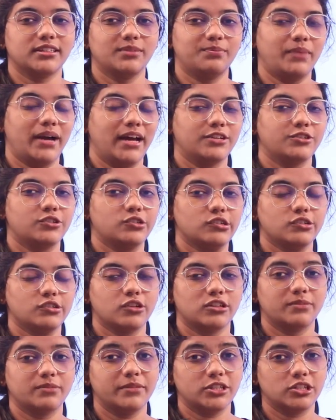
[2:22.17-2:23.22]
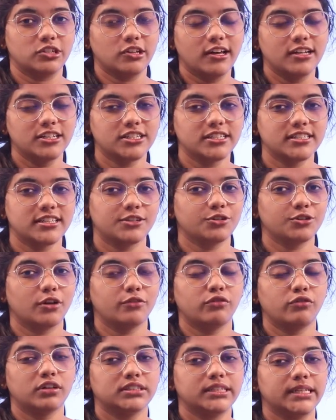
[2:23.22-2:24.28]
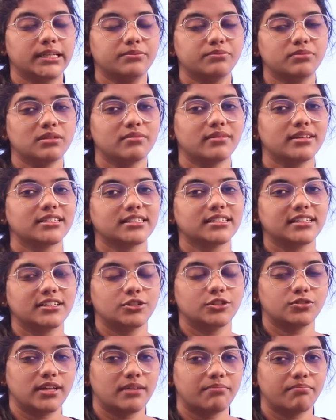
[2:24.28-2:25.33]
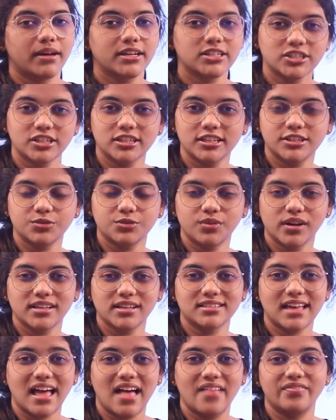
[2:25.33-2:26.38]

the patterns or the methodologies that you are further implementing into that particular device